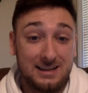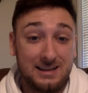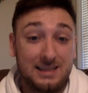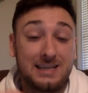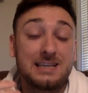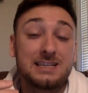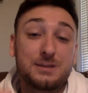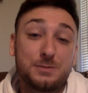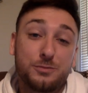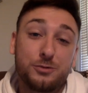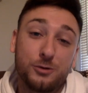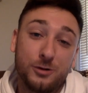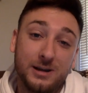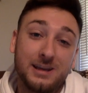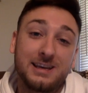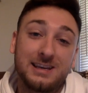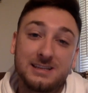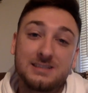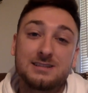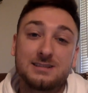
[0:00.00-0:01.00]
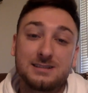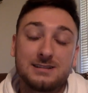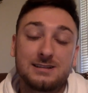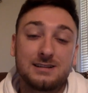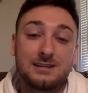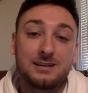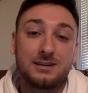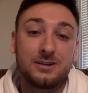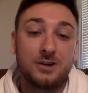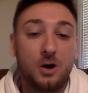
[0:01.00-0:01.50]
He's it's
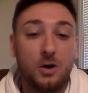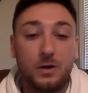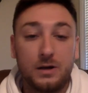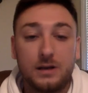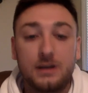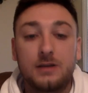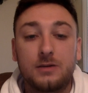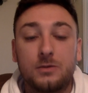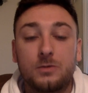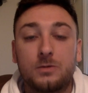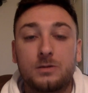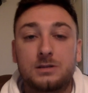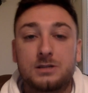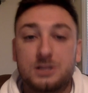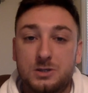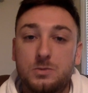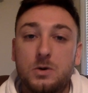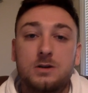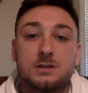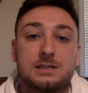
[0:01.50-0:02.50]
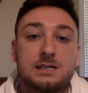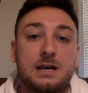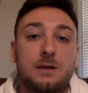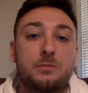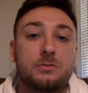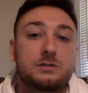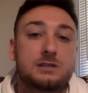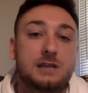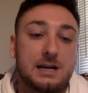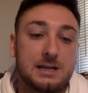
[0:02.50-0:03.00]
a small
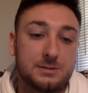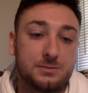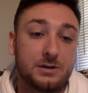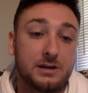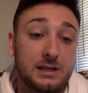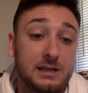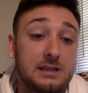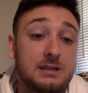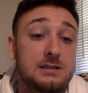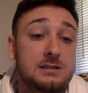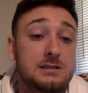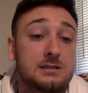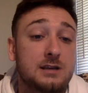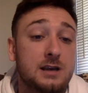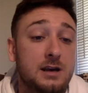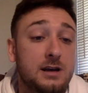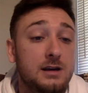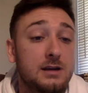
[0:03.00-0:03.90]
sample size, but he's